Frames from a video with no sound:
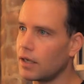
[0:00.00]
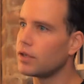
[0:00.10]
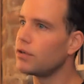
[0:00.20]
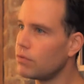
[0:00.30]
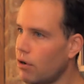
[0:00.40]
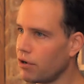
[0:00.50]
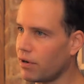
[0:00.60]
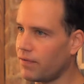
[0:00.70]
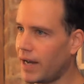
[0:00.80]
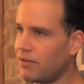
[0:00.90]
you know you're
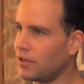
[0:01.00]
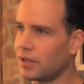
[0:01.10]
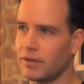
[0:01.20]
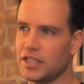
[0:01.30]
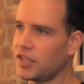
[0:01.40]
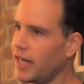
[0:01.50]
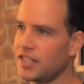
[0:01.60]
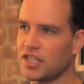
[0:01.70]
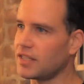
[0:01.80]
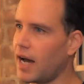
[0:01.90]
at 500 degrees. Your
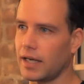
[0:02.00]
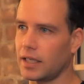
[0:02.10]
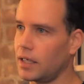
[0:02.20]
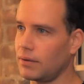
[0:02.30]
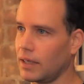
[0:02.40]
hand's just not going to go any